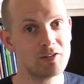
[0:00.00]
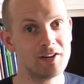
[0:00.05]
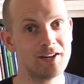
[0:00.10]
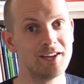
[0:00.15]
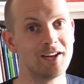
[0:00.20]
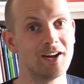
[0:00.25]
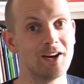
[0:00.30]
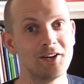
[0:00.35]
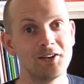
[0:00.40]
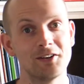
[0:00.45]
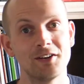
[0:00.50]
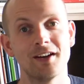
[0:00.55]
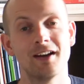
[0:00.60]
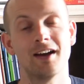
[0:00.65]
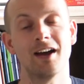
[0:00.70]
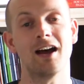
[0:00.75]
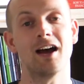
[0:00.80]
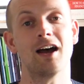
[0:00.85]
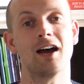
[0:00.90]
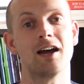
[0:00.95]
video
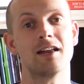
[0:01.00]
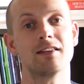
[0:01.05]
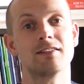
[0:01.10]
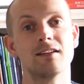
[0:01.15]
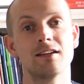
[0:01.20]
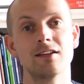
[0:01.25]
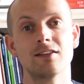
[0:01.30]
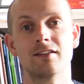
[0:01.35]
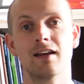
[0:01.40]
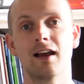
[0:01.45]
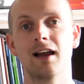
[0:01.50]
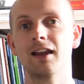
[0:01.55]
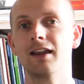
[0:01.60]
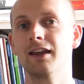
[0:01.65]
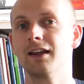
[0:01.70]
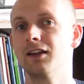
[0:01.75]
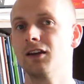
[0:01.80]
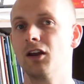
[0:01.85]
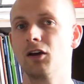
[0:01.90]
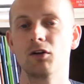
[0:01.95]

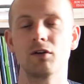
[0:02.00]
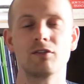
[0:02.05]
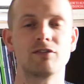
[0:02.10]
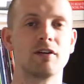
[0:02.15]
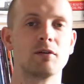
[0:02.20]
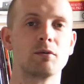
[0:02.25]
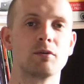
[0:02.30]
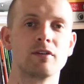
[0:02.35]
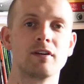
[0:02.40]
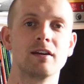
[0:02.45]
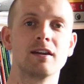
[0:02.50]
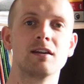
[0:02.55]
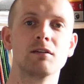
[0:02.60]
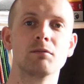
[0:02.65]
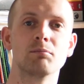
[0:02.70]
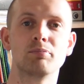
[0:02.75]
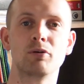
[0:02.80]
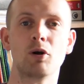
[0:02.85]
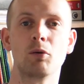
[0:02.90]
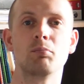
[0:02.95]
detailing, if there was any
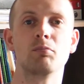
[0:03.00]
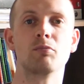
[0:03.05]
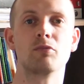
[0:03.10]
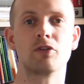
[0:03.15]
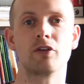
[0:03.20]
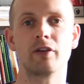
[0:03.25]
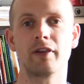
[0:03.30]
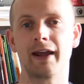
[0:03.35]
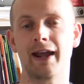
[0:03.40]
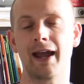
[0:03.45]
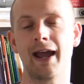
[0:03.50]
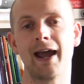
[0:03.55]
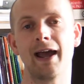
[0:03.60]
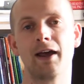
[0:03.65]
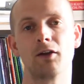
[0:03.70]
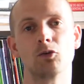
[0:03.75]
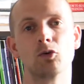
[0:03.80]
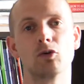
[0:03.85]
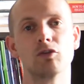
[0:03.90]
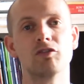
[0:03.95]
problems that they
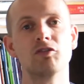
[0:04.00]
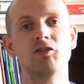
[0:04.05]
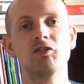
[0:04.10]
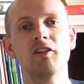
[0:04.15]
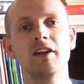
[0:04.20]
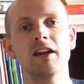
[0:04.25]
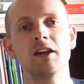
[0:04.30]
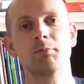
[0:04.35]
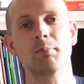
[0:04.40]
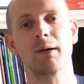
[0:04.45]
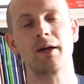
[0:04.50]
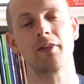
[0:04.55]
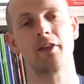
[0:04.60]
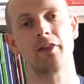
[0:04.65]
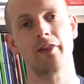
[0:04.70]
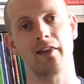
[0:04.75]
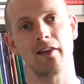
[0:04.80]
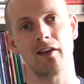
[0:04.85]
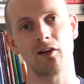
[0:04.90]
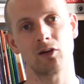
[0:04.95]
had or feedback that
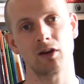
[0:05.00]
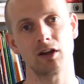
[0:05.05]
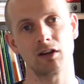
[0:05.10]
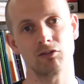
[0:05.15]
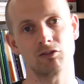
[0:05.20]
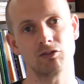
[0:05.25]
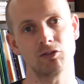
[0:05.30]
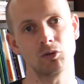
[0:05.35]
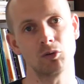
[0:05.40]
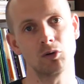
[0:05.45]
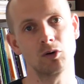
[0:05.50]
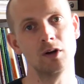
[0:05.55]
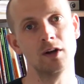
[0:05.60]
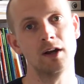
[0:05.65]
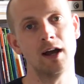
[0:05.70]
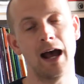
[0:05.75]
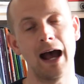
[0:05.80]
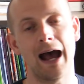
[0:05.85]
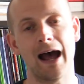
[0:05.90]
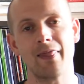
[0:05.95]
they're looking for.
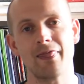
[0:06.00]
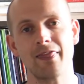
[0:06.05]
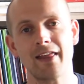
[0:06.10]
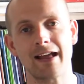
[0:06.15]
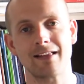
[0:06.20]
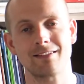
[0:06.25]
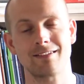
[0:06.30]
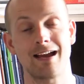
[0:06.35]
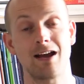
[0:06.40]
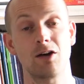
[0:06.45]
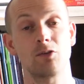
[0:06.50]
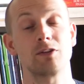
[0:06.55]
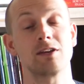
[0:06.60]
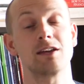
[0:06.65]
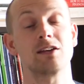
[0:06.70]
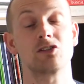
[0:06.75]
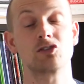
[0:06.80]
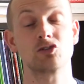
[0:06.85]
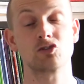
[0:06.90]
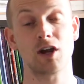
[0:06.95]
And that's how the
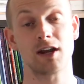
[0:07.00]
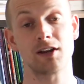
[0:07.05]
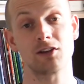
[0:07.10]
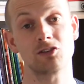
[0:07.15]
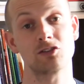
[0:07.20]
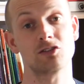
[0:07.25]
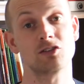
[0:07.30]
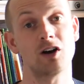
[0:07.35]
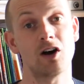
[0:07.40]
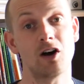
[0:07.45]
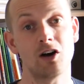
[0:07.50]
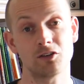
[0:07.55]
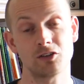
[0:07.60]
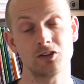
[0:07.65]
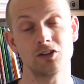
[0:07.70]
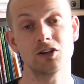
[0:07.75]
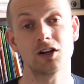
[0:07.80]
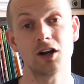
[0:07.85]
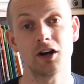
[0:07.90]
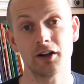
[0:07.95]
exchange starts,
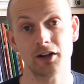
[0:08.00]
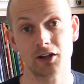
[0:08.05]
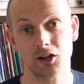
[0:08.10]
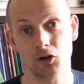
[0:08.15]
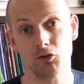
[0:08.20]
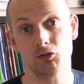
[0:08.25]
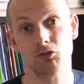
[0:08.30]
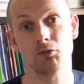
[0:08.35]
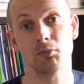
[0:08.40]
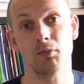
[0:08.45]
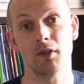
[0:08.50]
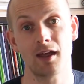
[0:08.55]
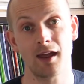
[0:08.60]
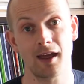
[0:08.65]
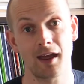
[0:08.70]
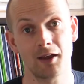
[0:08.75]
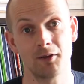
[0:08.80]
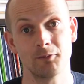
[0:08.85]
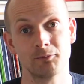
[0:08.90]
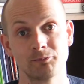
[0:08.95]
and you kind of go from
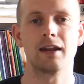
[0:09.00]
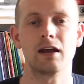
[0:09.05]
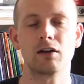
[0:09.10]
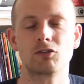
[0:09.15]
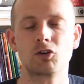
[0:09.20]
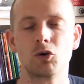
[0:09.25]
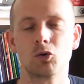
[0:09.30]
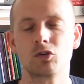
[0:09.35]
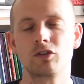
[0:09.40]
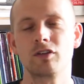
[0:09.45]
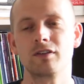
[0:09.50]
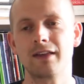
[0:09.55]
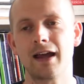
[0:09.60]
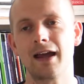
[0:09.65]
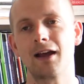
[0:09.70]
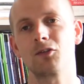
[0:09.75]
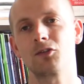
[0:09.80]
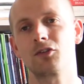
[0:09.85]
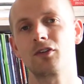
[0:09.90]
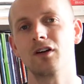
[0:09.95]
there. Now, of course, the
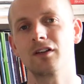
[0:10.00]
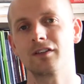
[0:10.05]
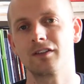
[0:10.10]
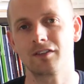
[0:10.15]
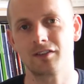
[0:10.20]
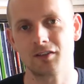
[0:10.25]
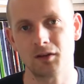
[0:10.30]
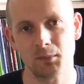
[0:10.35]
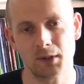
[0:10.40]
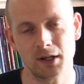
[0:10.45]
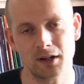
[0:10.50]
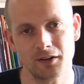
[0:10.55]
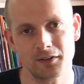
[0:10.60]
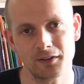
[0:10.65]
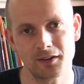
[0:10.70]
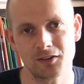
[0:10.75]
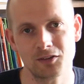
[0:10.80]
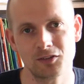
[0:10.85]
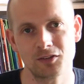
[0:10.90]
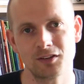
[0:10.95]
downside to something like
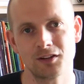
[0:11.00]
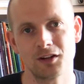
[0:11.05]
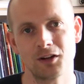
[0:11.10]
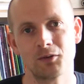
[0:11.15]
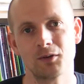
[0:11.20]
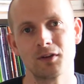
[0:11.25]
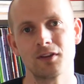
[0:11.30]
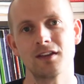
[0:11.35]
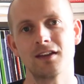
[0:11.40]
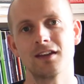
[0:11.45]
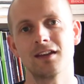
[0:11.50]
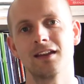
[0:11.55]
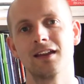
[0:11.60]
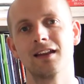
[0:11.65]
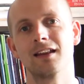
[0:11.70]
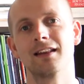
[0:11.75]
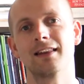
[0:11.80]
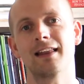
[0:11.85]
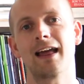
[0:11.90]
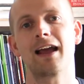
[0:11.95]
this,
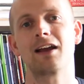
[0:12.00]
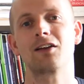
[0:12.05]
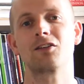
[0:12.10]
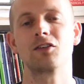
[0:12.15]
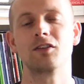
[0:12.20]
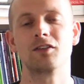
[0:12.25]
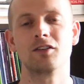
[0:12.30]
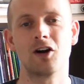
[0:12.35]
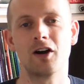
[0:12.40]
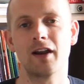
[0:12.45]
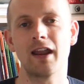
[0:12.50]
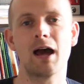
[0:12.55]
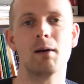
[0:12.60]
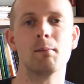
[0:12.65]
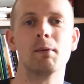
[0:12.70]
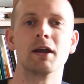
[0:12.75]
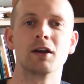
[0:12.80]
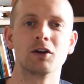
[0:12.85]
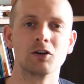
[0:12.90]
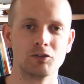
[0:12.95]
it lacks the
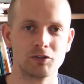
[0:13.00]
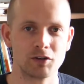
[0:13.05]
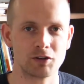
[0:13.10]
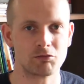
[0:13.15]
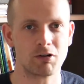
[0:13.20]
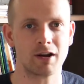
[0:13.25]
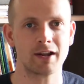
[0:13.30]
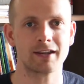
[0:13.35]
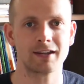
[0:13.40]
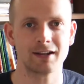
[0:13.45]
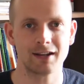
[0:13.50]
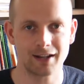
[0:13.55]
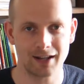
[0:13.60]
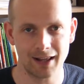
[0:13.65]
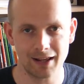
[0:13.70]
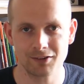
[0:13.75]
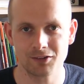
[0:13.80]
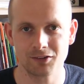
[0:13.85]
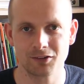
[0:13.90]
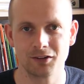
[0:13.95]
dynamic of your regular
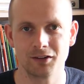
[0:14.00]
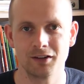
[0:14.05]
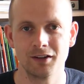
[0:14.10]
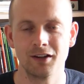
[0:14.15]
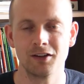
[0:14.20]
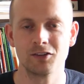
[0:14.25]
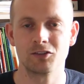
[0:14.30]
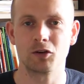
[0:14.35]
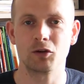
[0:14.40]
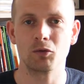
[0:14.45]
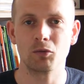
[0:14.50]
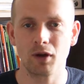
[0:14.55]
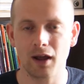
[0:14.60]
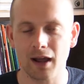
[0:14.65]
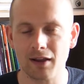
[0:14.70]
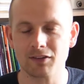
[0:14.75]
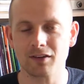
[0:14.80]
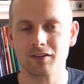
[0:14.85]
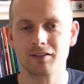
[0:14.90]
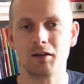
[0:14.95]
lesson. So,
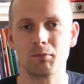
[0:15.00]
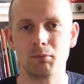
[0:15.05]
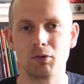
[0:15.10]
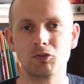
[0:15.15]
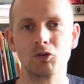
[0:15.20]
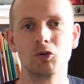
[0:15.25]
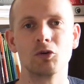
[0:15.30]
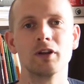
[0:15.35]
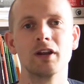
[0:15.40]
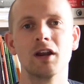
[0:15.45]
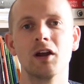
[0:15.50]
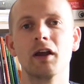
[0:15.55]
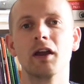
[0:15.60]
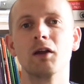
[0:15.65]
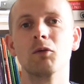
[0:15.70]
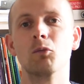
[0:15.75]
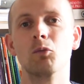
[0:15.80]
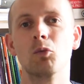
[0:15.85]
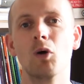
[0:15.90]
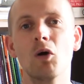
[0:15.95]
as I said before,
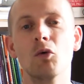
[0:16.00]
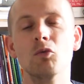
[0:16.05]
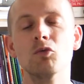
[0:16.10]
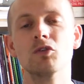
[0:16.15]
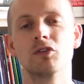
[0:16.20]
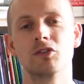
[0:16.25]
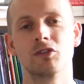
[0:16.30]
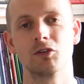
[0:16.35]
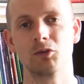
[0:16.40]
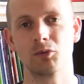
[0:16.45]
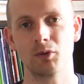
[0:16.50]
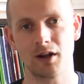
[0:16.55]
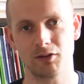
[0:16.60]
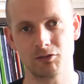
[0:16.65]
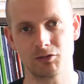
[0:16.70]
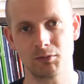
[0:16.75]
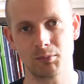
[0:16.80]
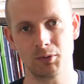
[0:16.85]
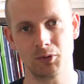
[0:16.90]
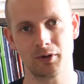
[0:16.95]
it won't suit
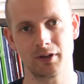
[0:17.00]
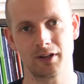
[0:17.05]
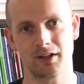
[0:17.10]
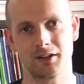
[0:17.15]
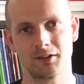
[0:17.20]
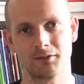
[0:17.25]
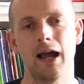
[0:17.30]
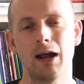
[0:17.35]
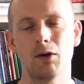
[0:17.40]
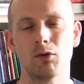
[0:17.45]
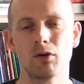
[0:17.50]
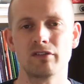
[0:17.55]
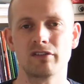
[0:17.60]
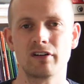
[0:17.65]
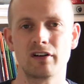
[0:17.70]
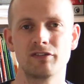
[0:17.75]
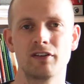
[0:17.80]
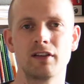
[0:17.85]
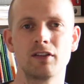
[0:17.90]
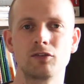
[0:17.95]
everybody. However,
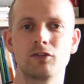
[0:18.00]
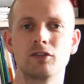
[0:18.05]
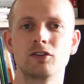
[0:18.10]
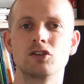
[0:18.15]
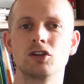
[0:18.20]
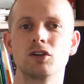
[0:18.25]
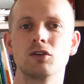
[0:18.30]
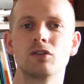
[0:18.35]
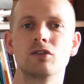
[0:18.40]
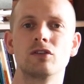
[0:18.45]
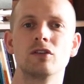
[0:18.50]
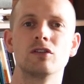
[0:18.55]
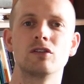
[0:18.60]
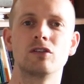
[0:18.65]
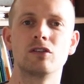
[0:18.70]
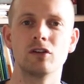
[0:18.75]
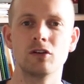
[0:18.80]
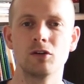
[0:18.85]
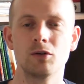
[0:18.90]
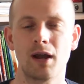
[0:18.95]
I think for tutors that
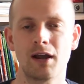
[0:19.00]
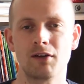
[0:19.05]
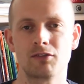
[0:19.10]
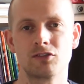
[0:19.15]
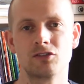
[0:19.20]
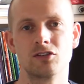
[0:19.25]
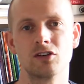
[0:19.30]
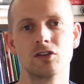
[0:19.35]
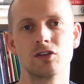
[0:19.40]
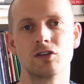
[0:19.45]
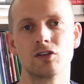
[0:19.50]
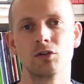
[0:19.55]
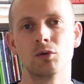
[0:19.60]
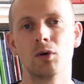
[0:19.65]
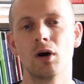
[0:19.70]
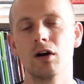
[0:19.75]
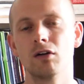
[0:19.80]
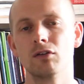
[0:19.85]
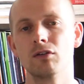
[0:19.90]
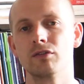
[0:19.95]
do have students who
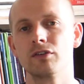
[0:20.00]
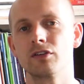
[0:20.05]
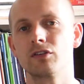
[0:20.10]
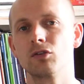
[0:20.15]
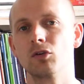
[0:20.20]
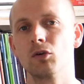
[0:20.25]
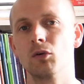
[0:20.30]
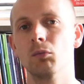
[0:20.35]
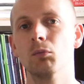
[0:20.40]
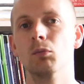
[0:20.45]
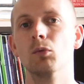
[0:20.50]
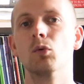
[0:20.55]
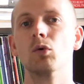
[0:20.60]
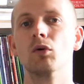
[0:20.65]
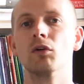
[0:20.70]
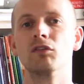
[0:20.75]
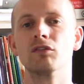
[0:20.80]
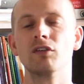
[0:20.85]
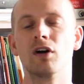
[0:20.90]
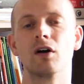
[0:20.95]
are of a sort of more
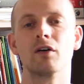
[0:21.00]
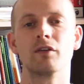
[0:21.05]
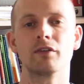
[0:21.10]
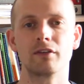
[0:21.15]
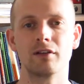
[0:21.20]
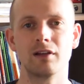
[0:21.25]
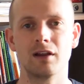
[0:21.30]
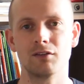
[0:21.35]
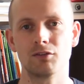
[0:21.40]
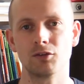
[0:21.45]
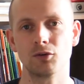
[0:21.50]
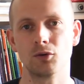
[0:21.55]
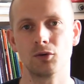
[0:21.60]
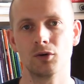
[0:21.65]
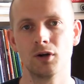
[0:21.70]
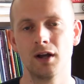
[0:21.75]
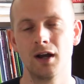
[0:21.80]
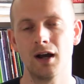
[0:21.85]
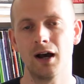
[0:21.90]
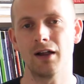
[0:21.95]
advanced level,
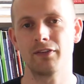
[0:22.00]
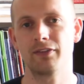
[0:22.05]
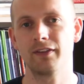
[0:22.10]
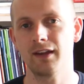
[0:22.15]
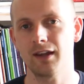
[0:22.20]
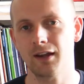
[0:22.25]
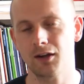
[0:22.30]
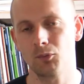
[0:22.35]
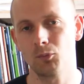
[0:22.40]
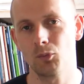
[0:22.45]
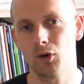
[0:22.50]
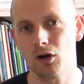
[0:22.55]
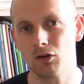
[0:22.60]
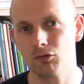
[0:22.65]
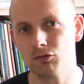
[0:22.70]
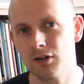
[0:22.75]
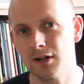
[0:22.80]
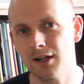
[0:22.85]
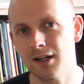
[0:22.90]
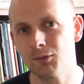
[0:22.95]
I think it can work
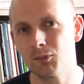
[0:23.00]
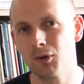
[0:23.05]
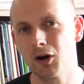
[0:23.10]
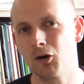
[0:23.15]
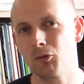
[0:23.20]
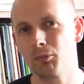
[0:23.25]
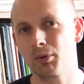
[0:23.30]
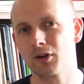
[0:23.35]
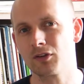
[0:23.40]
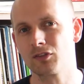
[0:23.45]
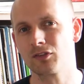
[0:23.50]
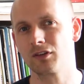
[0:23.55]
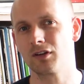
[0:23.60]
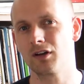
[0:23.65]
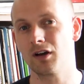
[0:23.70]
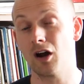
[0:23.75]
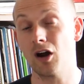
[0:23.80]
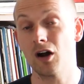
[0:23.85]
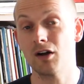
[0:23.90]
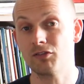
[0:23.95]
really well, because
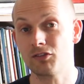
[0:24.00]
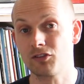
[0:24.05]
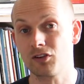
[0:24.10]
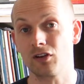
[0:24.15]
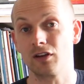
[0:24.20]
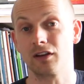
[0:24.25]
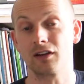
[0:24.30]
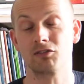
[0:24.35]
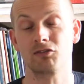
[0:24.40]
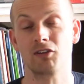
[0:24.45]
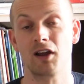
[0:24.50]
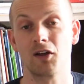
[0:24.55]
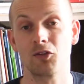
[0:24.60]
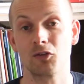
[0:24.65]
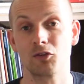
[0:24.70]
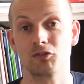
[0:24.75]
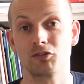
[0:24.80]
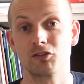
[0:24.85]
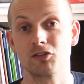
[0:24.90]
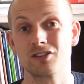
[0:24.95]
I've certainly found
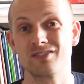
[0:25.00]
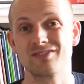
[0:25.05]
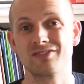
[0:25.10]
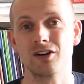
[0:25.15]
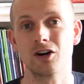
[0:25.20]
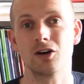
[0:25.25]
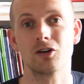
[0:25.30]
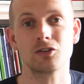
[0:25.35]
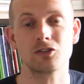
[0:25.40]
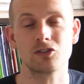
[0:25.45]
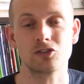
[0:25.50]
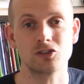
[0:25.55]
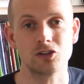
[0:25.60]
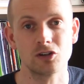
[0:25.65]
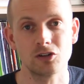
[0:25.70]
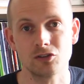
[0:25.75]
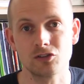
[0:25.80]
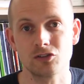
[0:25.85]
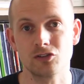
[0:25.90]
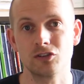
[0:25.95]
that for advanced
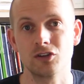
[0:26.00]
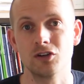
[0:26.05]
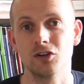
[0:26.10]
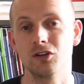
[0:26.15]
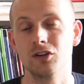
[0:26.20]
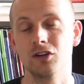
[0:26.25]
students,